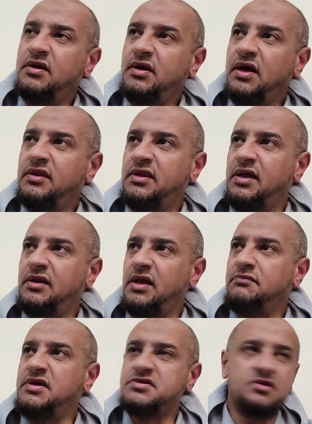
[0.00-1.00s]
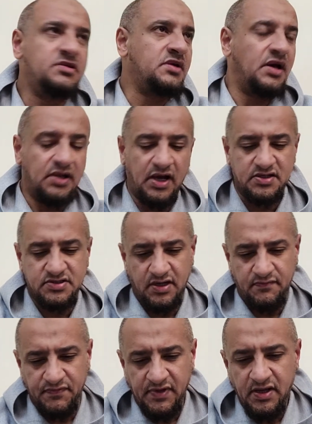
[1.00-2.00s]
and then al-Masjid al-Aqsa.